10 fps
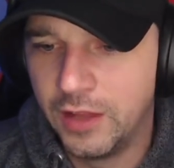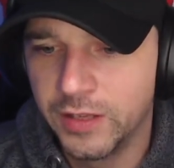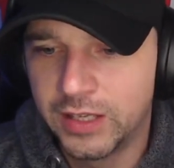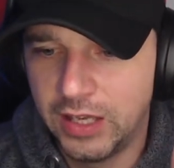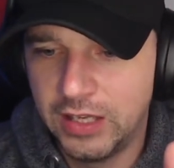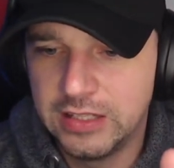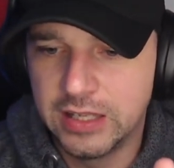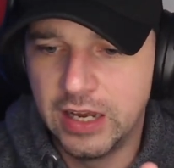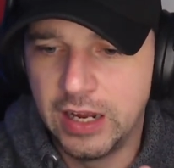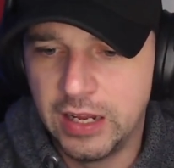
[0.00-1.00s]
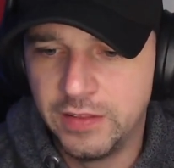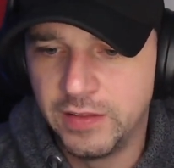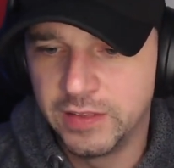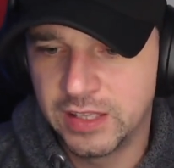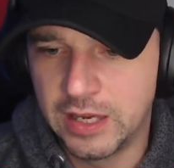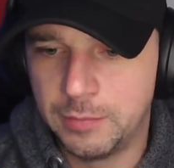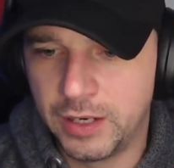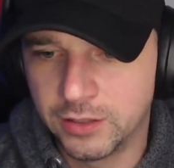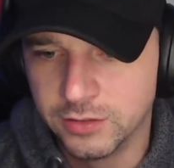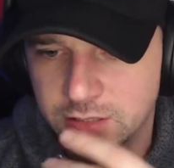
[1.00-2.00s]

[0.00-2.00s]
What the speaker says: the keys there, and then they came back onto